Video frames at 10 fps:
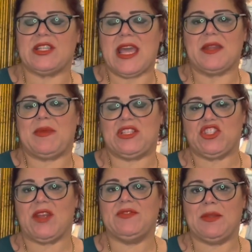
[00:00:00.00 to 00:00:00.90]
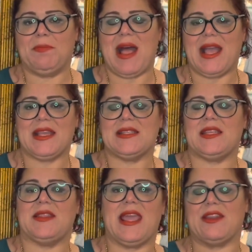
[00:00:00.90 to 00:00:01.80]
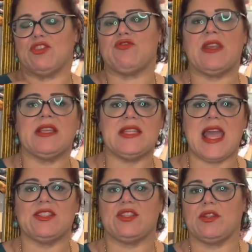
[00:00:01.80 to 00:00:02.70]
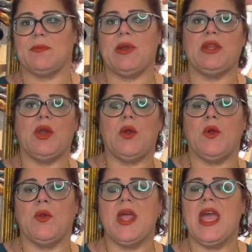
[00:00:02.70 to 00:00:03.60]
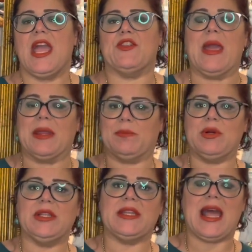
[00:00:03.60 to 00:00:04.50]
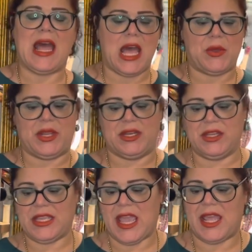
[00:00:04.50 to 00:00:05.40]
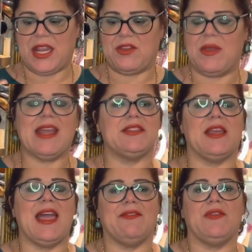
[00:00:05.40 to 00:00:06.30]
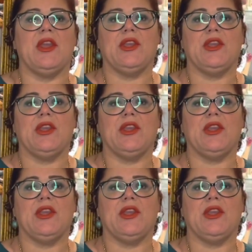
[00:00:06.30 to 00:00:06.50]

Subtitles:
They had to be shoved in pockets and they had a string attached to the buttonhole and you had to pull it out and look at it and you had to have